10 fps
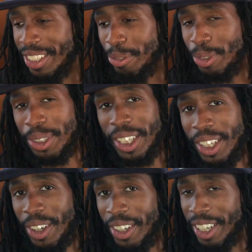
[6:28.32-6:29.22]
further
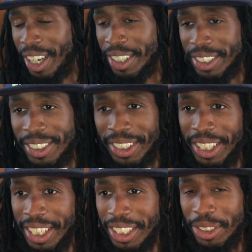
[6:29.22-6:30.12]
along, I'll
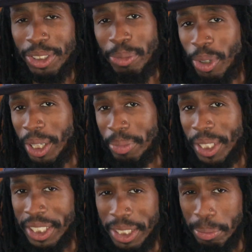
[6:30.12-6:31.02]
do some more
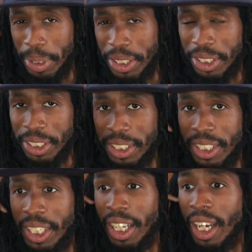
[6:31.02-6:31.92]
updates and pictures.